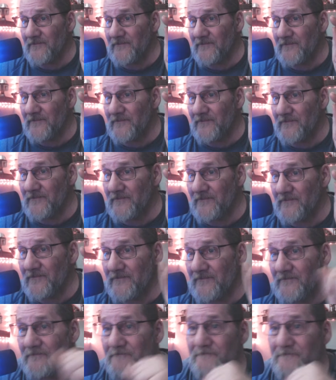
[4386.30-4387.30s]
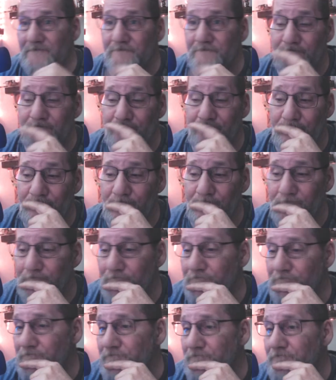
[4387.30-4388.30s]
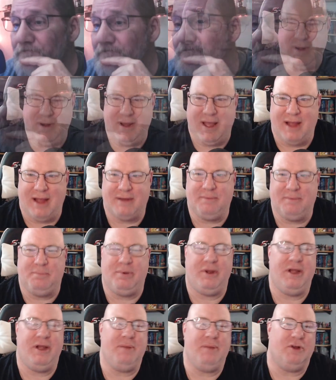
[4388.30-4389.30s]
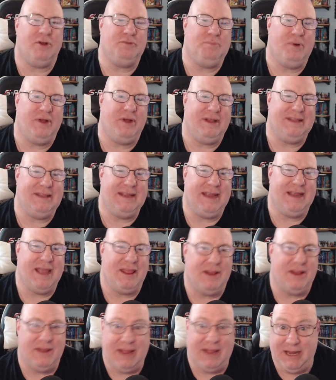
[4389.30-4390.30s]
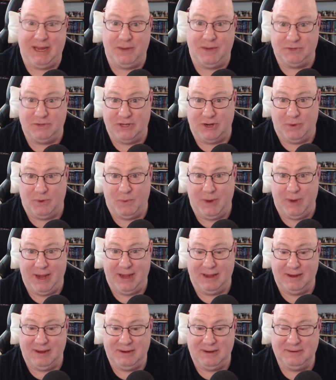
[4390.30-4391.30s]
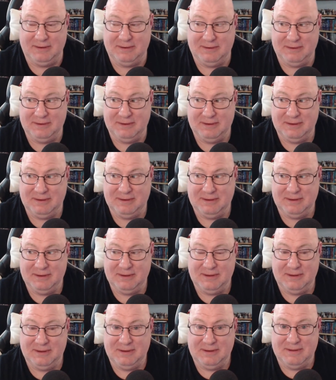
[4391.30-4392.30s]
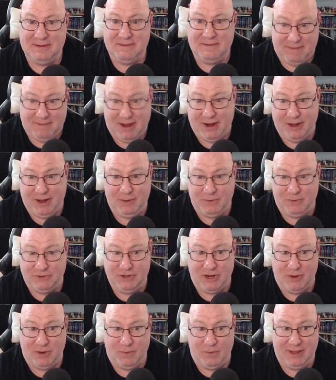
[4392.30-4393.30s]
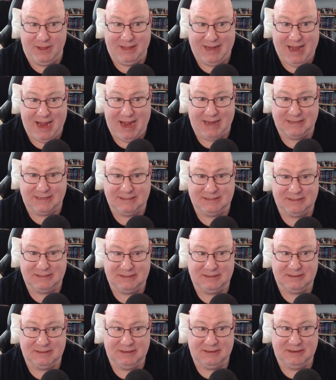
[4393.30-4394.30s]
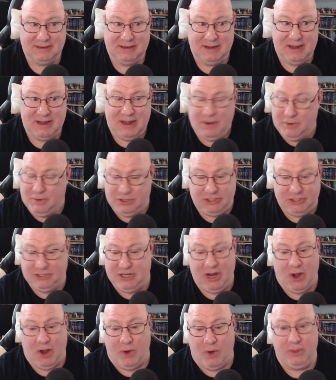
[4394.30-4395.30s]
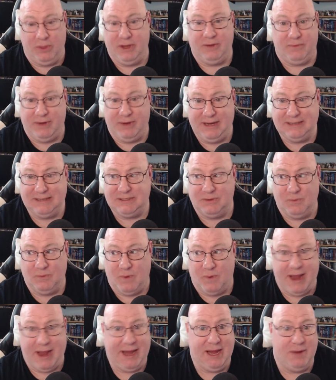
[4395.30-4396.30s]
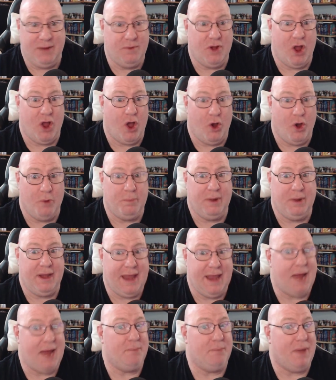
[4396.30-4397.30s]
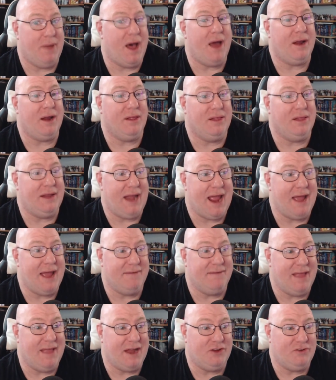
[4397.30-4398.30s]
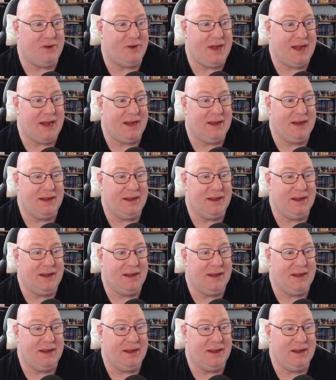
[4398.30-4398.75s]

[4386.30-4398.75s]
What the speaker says: And that's when Murdoch pretty much put it together that he was going to win. Foggy was going to win the case. Which is the only reason why he would open that bottle and have that drink.